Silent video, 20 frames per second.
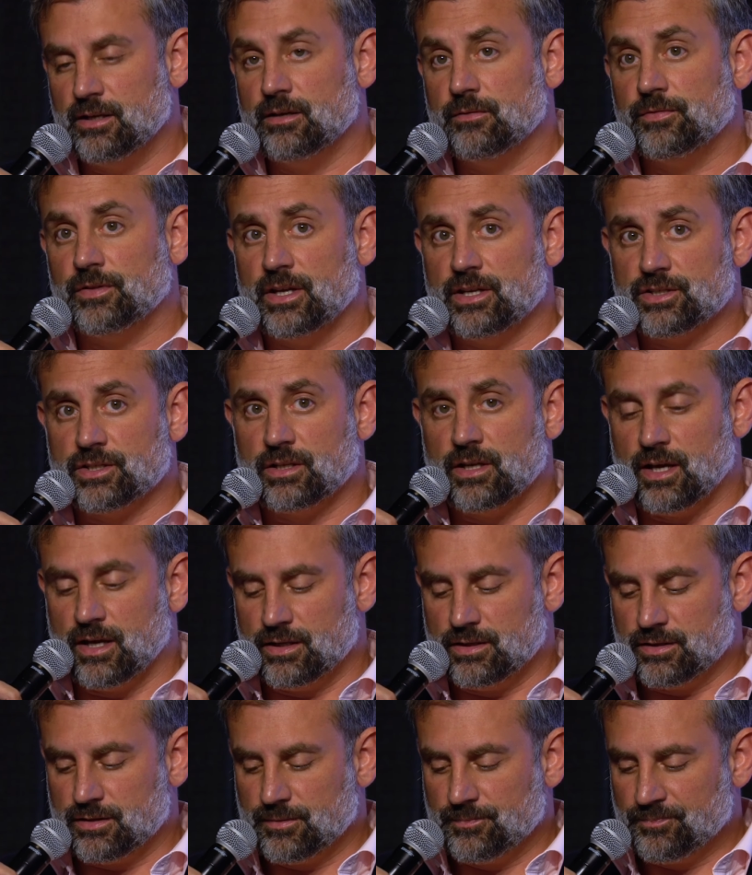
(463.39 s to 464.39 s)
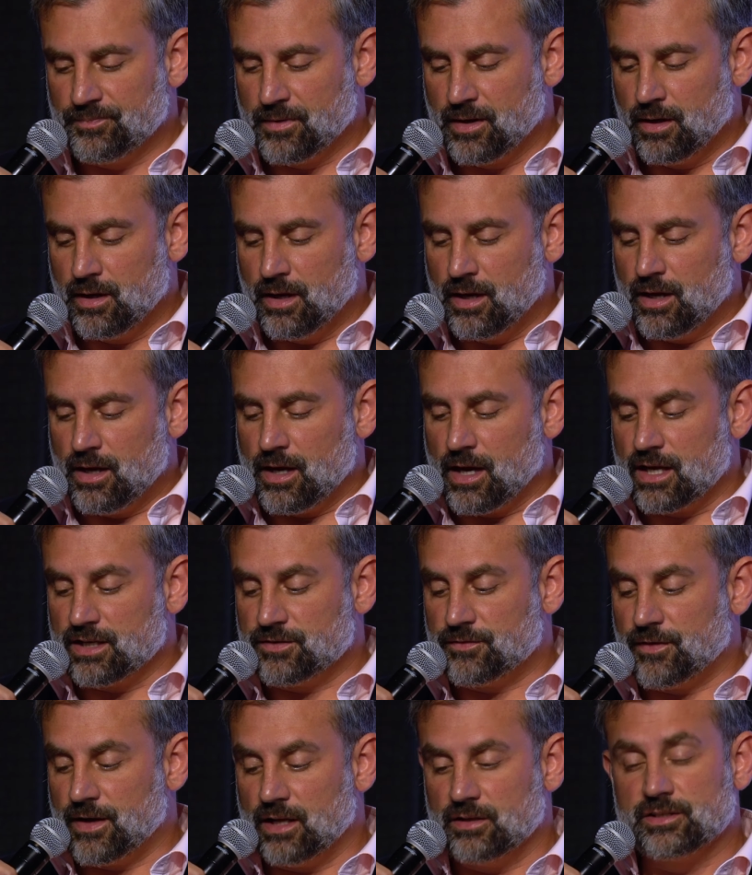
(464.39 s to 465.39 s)
an inflation hedge,
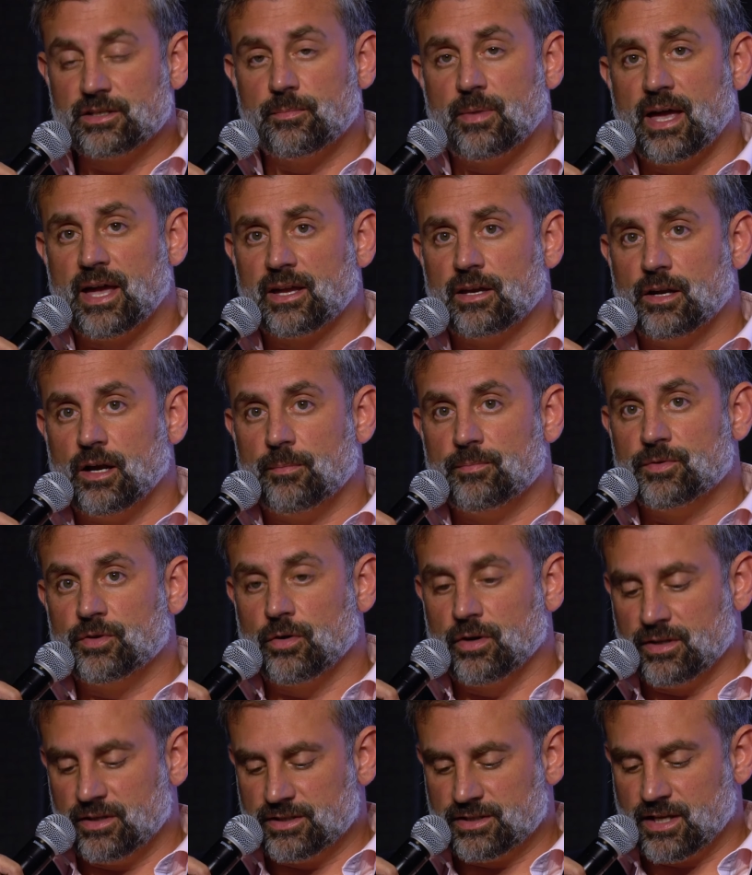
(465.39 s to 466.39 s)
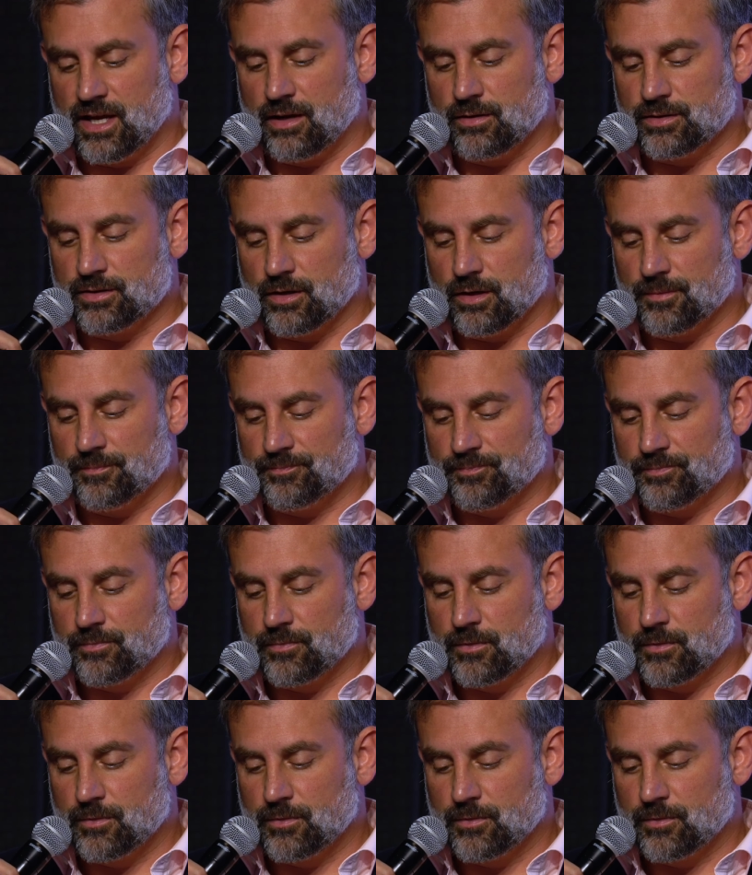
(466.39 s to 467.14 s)
has failed to back it up during this downturn.